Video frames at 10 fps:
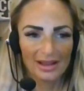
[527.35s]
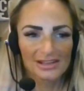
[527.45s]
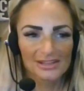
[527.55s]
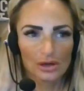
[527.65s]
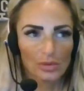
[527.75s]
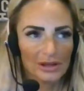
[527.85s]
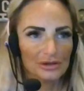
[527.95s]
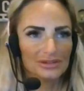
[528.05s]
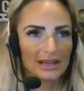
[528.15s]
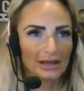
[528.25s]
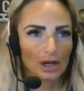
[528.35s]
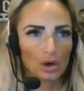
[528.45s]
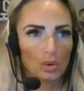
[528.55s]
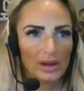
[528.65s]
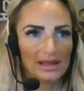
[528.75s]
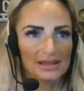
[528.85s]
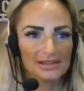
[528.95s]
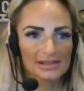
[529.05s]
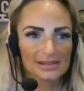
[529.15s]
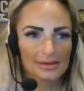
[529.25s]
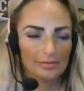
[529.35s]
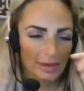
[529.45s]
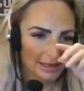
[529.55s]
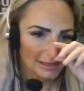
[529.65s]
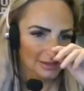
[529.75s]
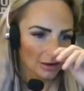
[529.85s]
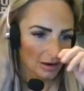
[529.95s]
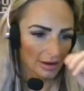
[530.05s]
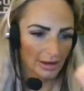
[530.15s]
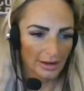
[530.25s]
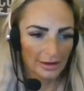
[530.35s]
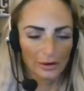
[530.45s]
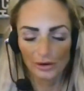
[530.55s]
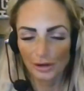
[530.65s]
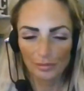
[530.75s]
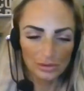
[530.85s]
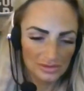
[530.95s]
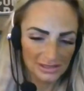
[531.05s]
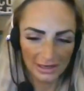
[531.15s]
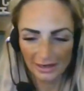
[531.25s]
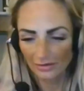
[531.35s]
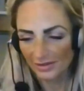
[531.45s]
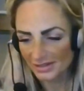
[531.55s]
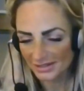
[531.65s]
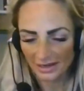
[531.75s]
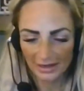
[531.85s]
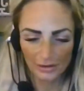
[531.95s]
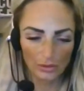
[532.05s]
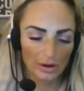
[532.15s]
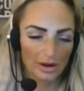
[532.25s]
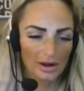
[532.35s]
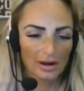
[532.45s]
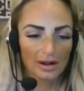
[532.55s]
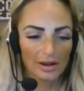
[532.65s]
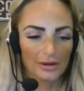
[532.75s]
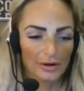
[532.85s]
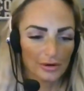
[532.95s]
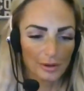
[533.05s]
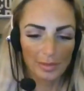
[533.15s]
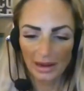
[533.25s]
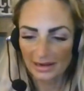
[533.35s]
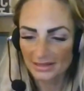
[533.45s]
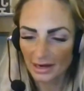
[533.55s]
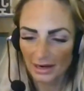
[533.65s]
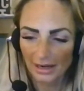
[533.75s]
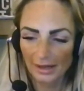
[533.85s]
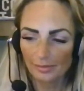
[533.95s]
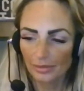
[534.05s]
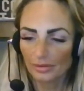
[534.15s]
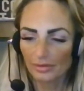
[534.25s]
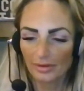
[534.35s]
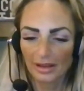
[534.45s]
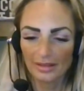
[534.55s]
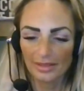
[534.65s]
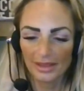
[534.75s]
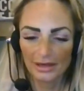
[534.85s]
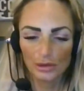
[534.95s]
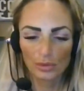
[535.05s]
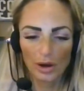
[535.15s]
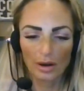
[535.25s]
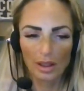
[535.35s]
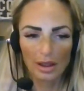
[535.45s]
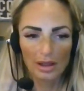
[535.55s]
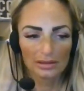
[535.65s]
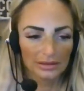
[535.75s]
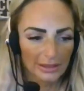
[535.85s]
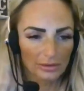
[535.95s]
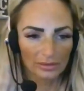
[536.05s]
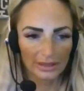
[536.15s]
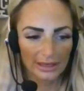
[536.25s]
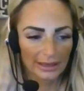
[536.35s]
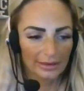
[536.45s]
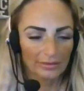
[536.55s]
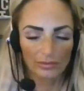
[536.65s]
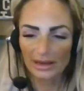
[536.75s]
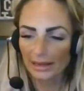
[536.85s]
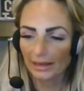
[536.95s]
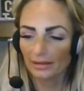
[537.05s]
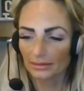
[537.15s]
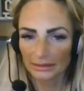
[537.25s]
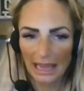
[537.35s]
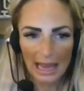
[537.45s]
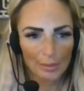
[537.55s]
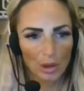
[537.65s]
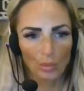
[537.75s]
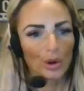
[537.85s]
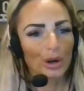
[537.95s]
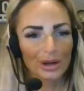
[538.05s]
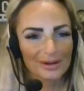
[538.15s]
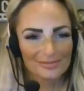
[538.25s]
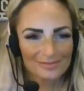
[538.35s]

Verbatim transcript: So when you take a quiz based on, you know, your moon sign or this sign or, you know, your body type, then you are literally reading lab work.